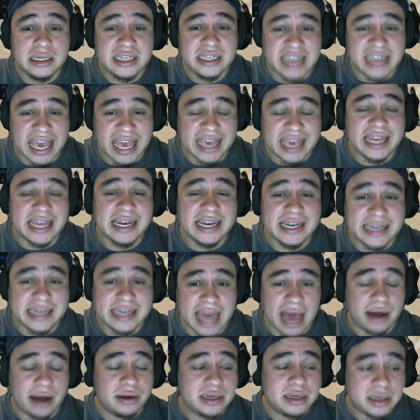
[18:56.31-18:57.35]
taking
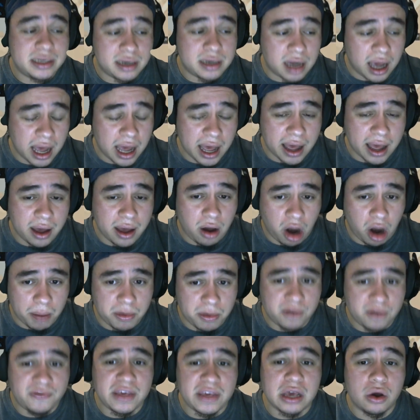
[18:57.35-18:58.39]
down
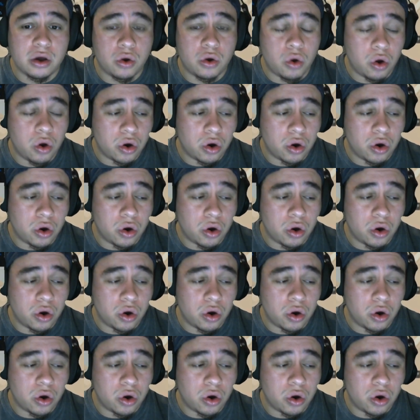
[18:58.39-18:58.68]
armored vehicle